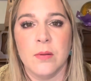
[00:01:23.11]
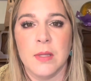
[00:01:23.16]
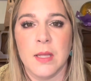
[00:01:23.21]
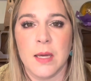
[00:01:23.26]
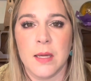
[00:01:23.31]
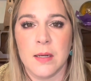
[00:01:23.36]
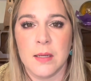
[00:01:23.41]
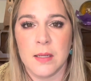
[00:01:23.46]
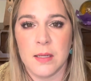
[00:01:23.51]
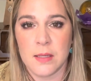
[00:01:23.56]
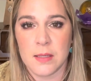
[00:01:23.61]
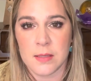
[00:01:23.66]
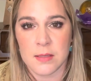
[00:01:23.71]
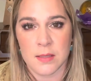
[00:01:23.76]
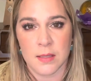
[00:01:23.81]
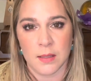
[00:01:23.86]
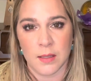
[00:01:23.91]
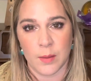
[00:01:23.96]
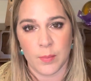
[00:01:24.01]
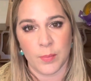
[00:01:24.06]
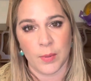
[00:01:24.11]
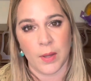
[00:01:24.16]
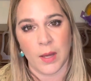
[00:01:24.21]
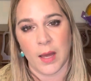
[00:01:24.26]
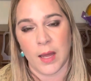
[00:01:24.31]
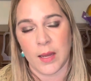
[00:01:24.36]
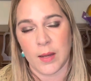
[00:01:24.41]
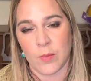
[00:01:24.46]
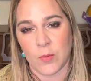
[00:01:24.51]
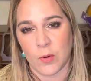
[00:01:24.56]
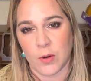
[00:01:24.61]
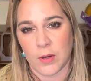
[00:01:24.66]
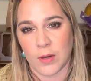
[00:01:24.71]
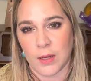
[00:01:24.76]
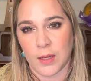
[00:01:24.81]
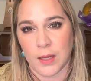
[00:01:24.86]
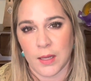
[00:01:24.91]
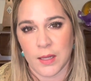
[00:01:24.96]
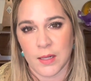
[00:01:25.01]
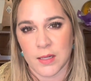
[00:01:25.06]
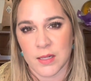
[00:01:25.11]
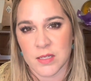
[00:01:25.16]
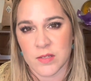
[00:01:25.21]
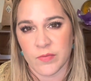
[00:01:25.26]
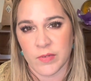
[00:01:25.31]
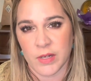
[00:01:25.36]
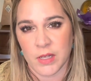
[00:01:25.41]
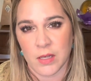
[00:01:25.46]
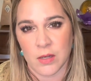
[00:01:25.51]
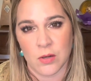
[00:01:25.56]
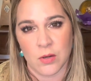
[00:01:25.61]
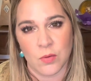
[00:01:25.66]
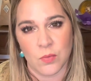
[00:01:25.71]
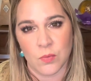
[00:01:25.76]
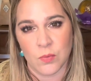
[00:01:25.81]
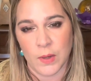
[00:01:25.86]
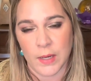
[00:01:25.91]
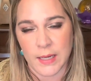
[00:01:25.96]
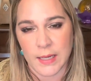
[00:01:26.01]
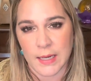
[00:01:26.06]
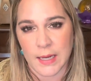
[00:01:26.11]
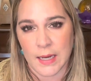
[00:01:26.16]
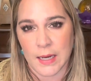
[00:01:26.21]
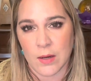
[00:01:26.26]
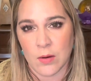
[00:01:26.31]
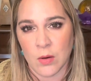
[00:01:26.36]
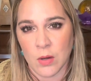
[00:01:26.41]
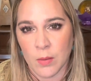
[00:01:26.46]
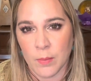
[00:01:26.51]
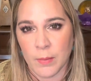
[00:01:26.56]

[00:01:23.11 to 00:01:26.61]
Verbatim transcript: That is the lip I am wearing in this video right now,